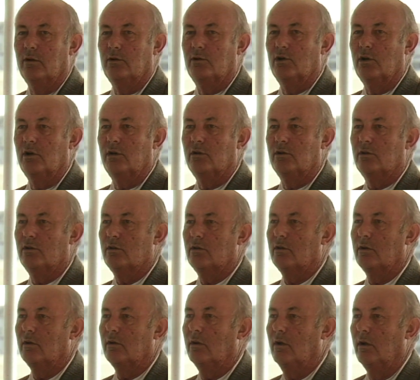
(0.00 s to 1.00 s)
she's
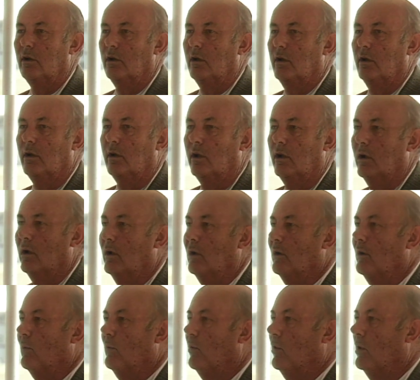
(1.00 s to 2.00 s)

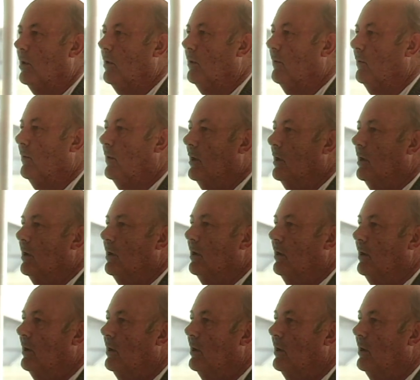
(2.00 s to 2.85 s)
one of the